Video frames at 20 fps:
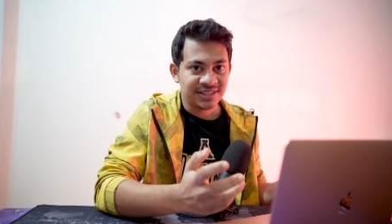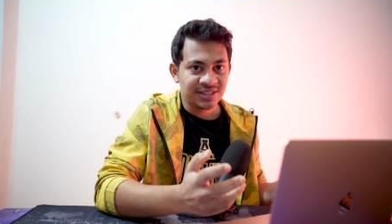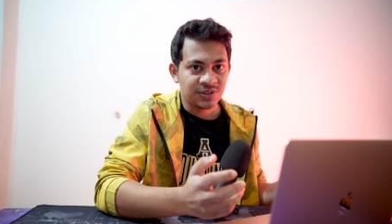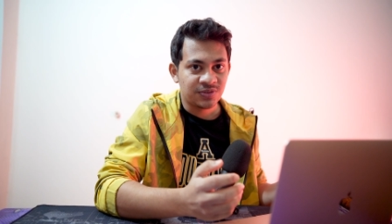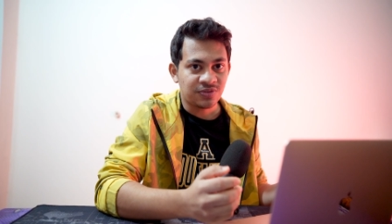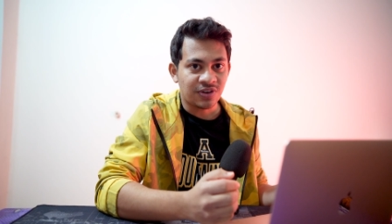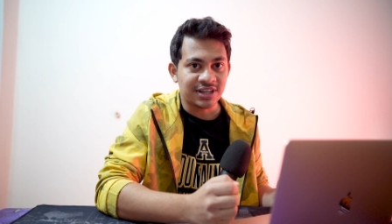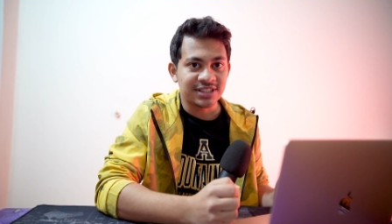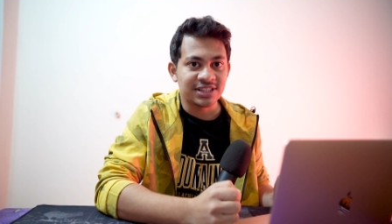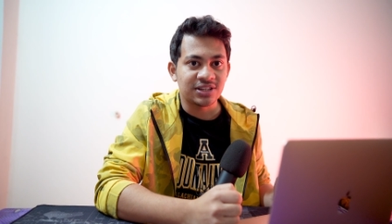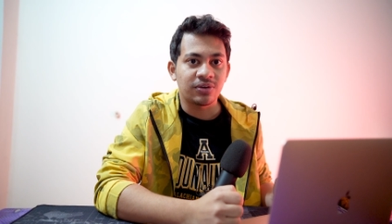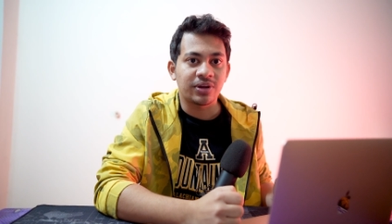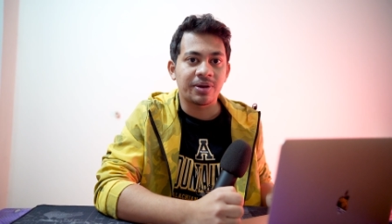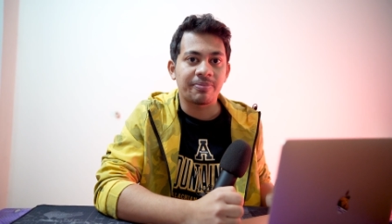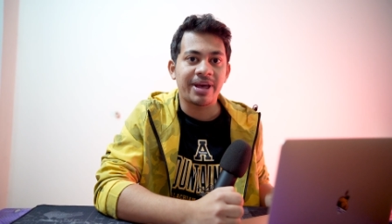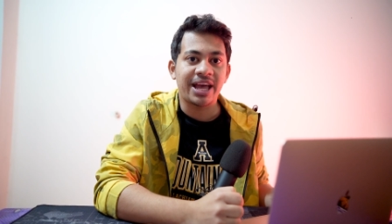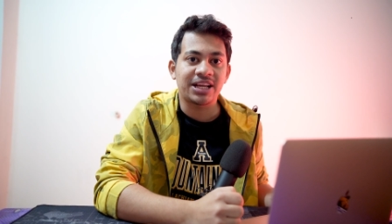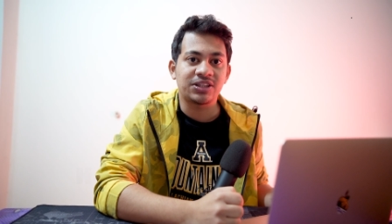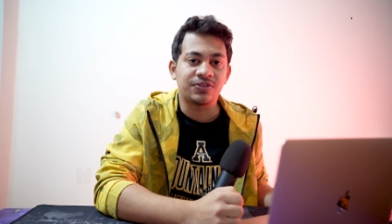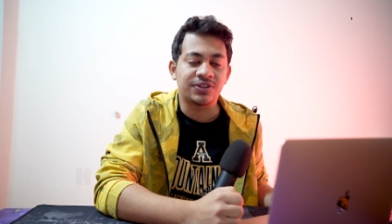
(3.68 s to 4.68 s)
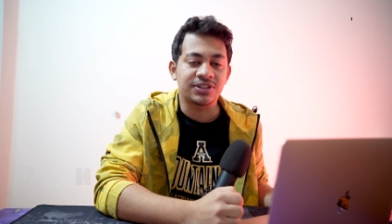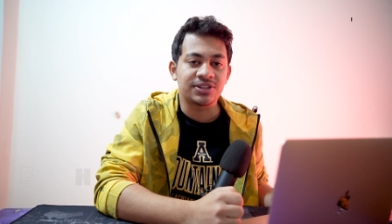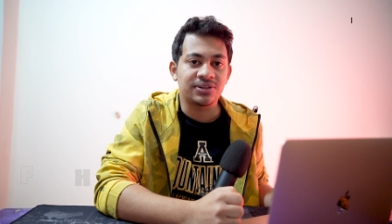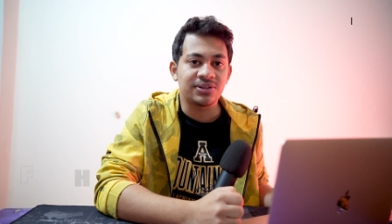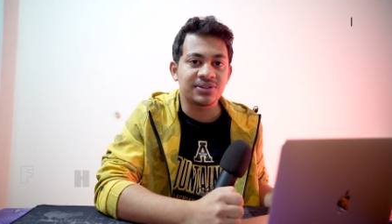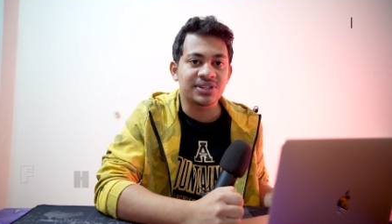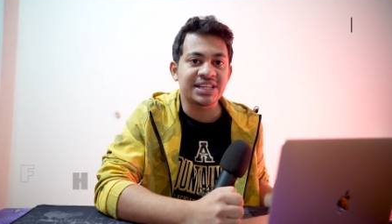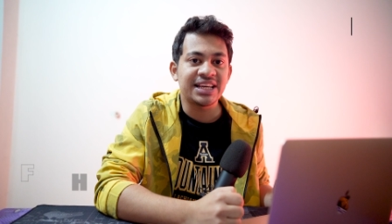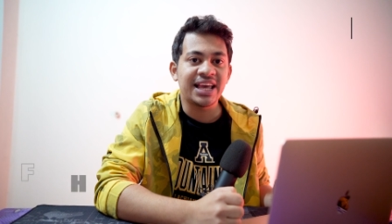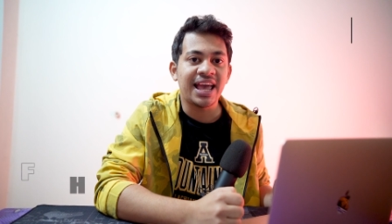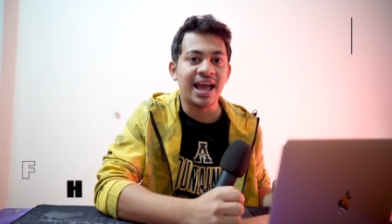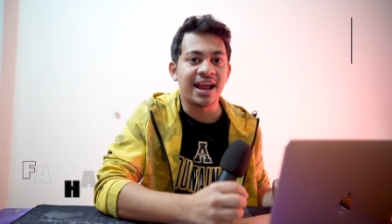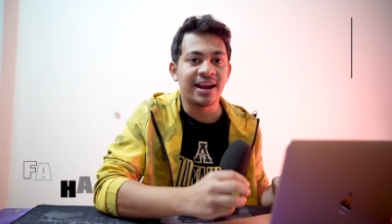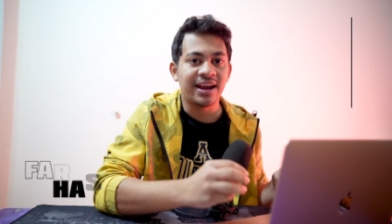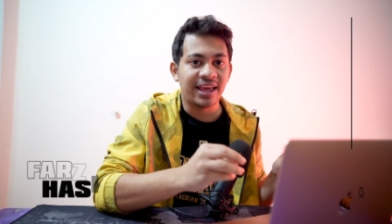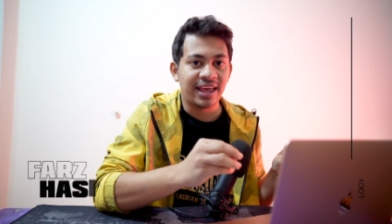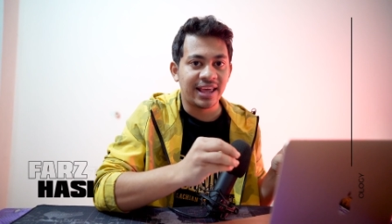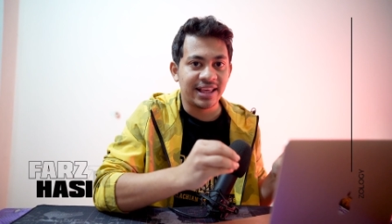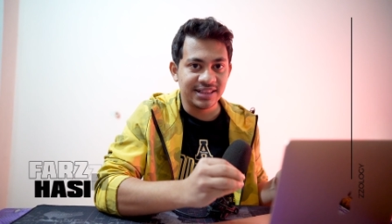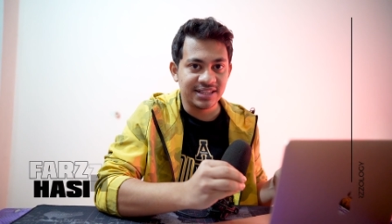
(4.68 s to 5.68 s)
this is Farz and welcome back to Farzzology,
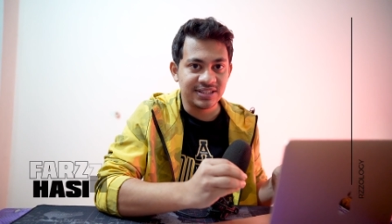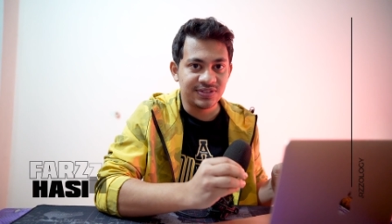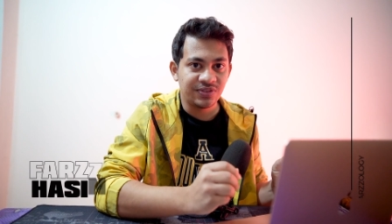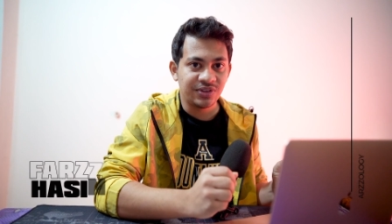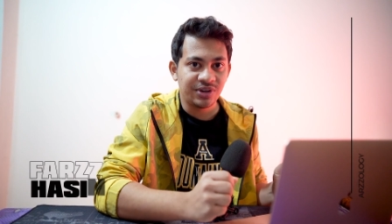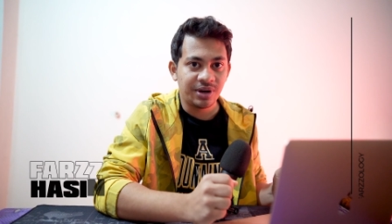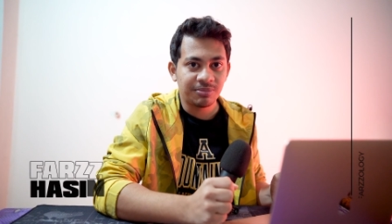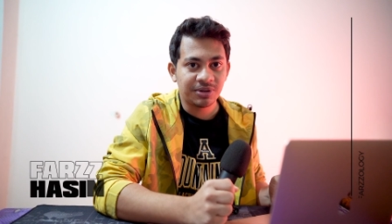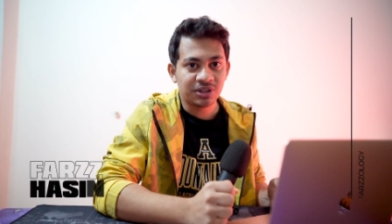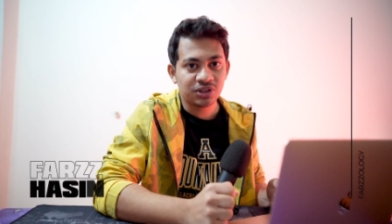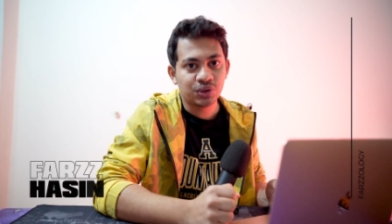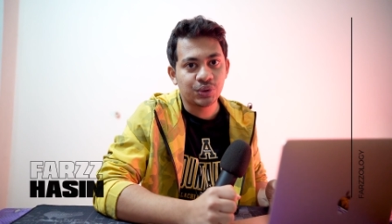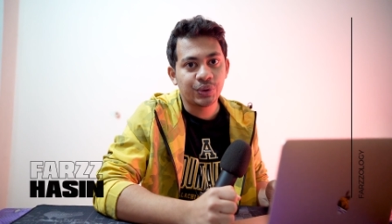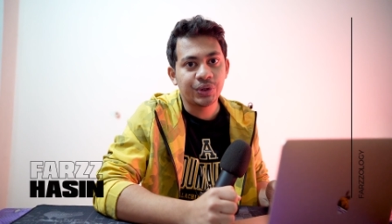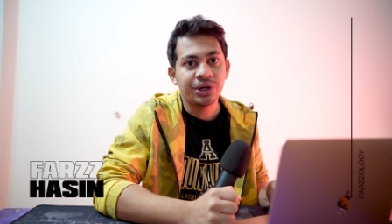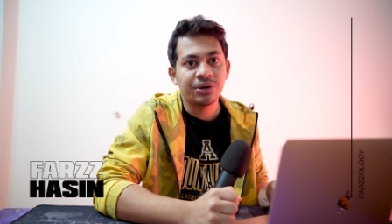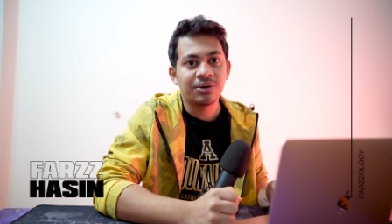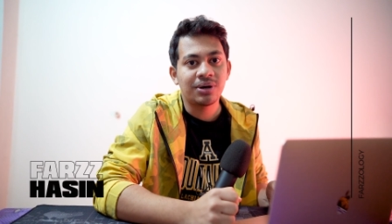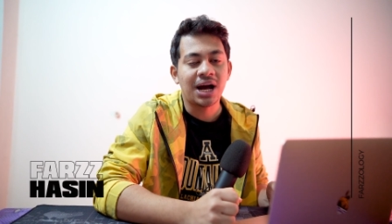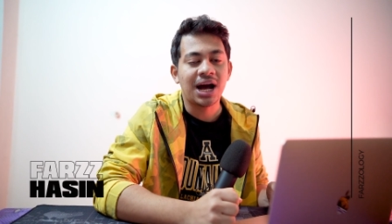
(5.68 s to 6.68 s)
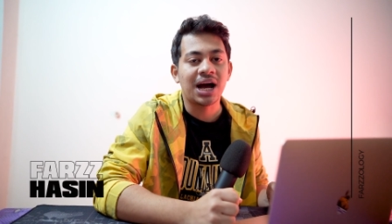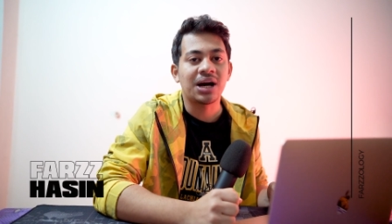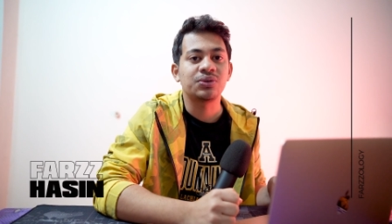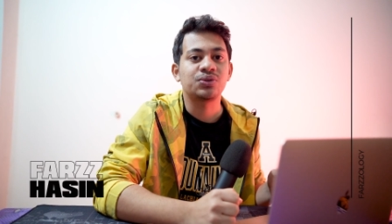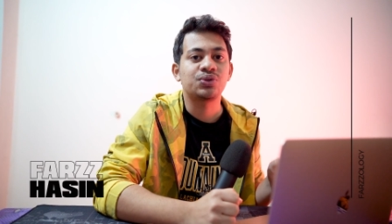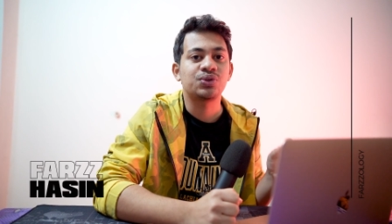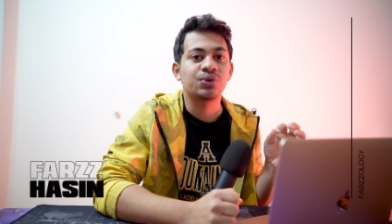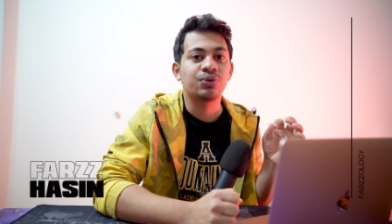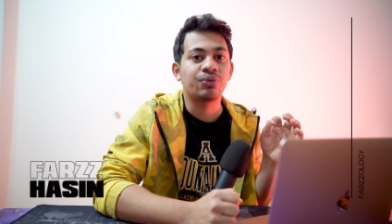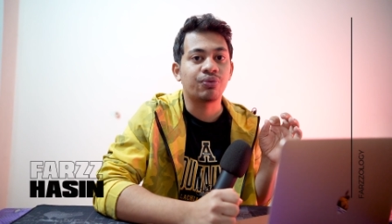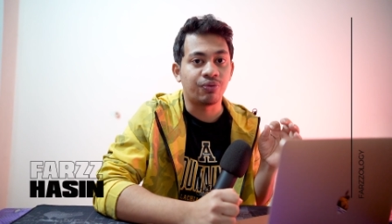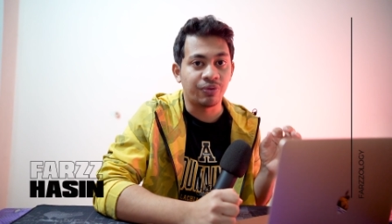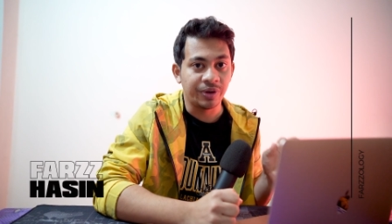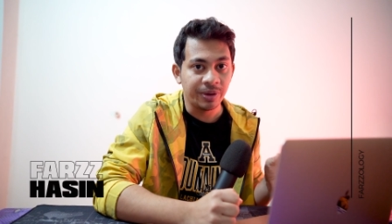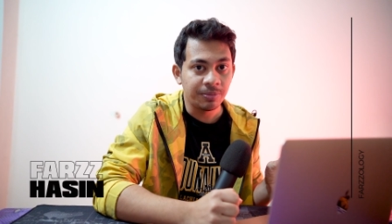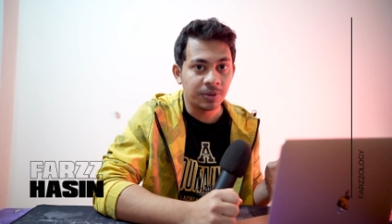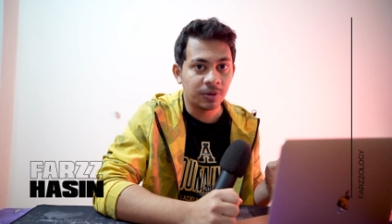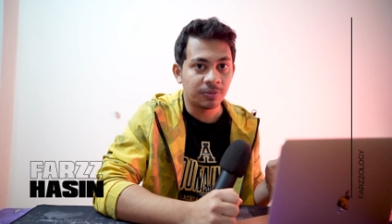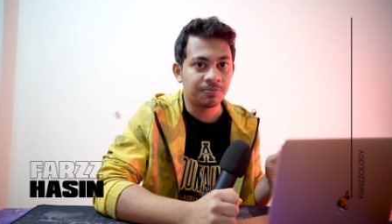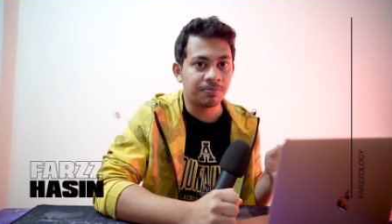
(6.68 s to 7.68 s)
and in this video I'm going to show you how to
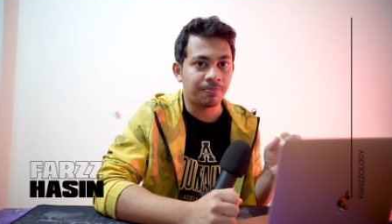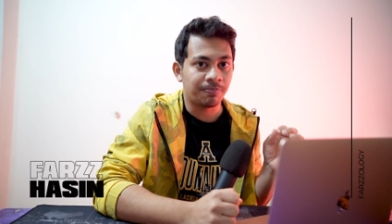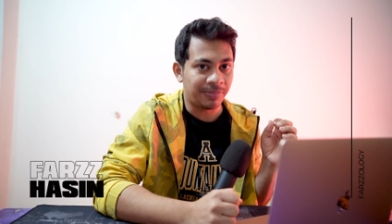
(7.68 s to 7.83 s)
remove